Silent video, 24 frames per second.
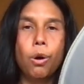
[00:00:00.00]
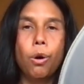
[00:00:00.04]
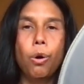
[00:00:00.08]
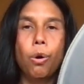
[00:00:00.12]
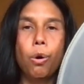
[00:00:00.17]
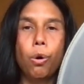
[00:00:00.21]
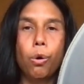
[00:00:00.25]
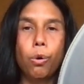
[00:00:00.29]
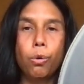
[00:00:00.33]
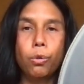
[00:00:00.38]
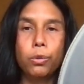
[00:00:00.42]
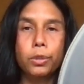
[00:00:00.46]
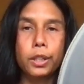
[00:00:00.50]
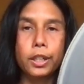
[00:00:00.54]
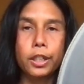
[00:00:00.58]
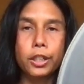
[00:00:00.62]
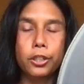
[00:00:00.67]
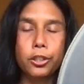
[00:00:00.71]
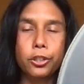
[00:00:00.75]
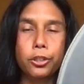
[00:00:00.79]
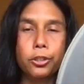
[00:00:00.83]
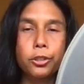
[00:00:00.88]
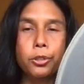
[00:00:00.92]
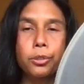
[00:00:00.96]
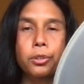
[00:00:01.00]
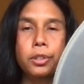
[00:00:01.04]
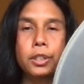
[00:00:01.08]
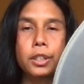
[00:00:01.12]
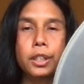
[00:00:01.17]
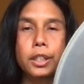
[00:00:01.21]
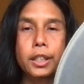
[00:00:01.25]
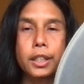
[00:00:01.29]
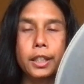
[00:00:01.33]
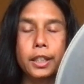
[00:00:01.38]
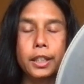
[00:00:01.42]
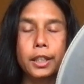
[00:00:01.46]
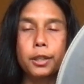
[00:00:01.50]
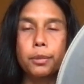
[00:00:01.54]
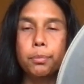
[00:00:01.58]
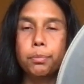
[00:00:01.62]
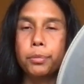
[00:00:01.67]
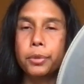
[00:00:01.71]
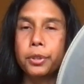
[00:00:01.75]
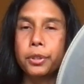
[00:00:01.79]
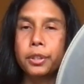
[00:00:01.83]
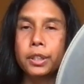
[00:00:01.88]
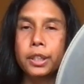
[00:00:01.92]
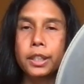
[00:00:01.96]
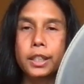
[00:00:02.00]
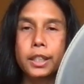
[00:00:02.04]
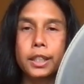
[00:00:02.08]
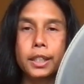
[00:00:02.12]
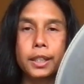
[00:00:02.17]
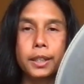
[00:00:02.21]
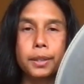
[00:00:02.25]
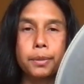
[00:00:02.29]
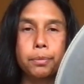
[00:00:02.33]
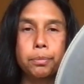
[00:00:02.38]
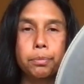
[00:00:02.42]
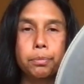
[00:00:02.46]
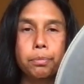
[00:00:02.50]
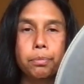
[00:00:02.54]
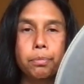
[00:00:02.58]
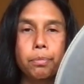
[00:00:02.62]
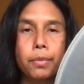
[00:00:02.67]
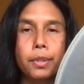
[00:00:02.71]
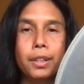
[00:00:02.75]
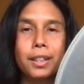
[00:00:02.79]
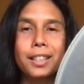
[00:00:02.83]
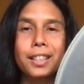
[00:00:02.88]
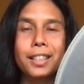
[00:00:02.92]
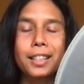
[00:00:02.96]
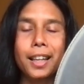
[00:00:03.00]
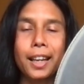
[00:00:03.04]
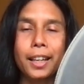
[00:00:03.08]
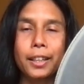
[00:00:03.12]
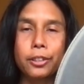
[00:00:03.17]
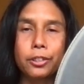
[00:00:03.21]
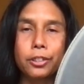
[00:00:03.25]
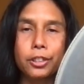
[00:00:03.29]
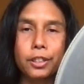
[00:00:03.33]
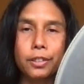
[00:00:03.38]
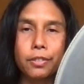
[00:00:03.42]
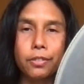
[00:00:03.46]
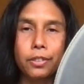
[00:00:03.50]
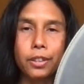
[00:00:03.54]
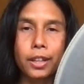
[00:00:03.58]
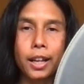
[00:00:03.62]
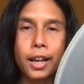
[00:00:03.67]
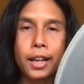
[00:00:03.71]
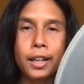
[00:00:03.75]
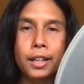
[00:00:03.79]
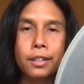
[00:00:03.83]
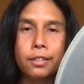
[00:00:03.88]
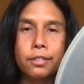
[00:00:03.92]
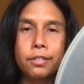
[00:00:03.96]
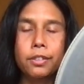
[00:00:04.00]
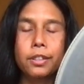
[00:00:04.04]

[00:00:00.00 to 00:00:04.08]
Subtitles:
wholeness, unity, community, the cycles of life,